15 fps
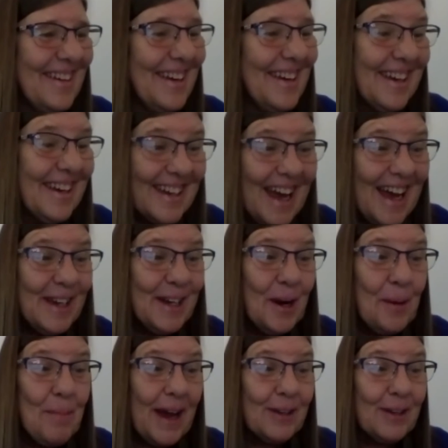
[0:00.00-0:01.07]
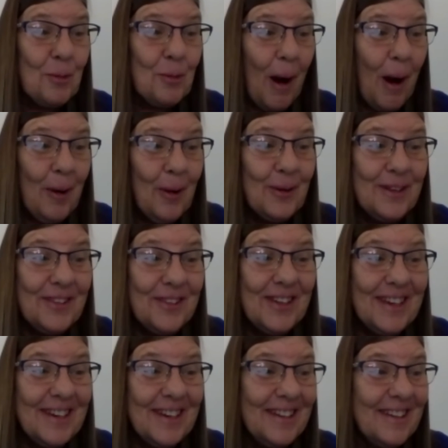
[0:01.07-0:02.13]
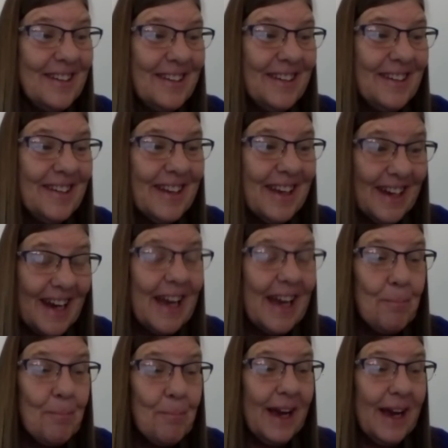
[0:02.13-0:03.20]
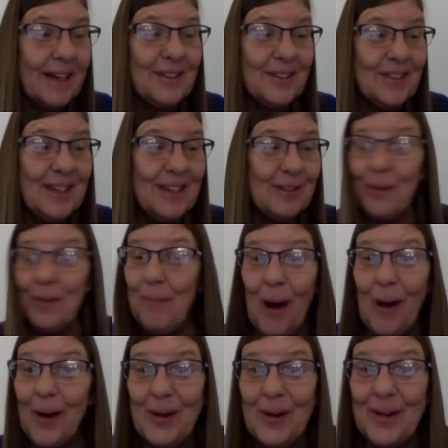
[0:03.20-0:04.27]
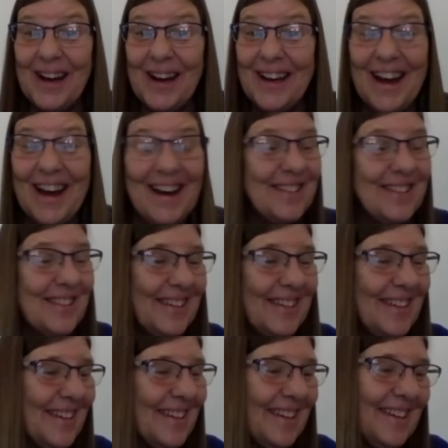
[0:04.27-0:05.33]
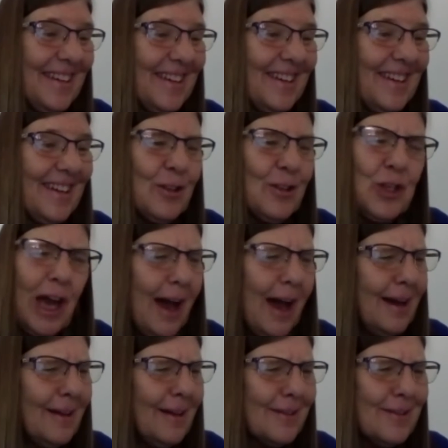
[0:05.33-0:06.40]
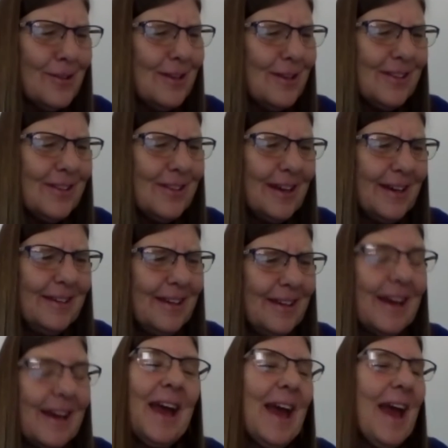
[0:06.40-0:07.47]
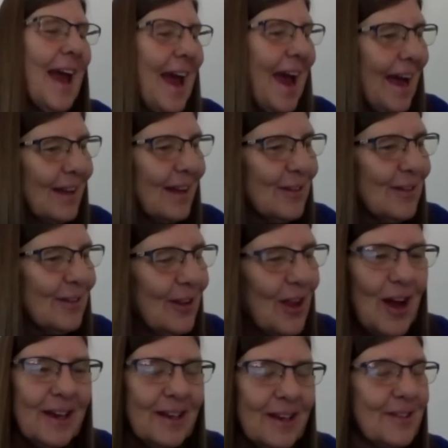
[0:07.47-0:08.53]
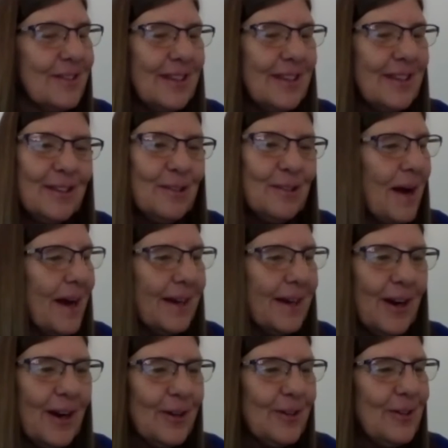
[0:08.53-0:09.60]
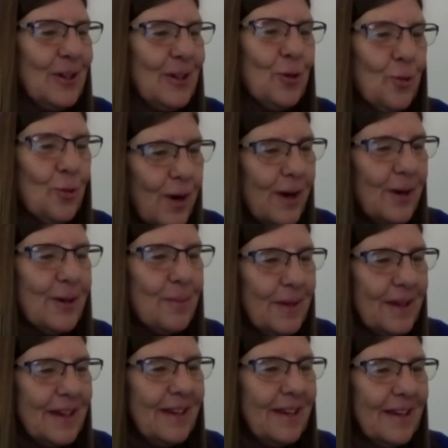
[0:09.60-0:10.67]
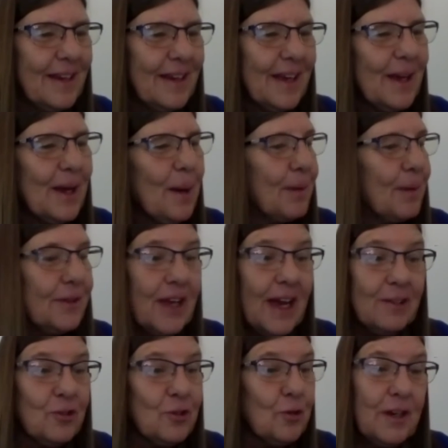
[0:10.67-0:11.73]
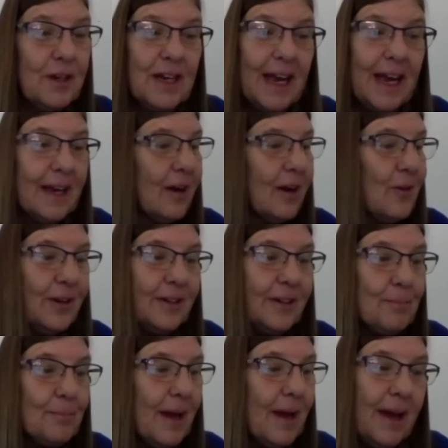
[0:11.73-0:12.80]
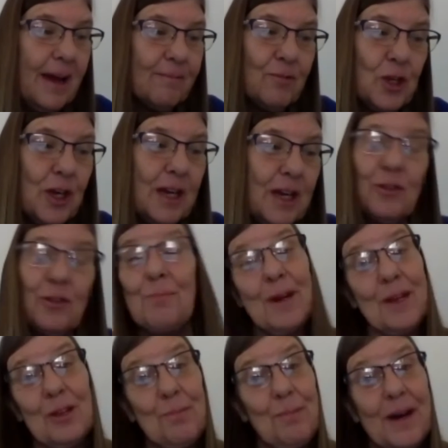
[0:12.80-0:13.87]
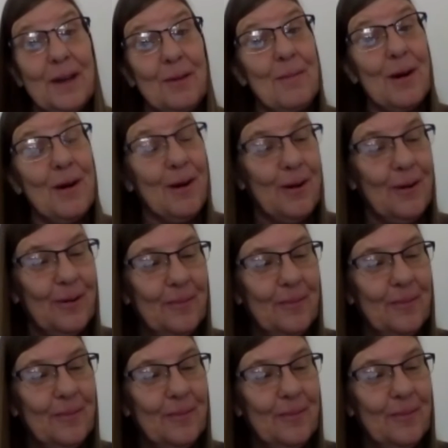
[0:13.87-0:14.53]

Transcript: Can I come back tomorrow and see it? Can I come back and see it tomorrow? I asked. Child, she said, as long as this is my garden, you're welcome in it. But that tree ain't going to have changed much by tomorrow.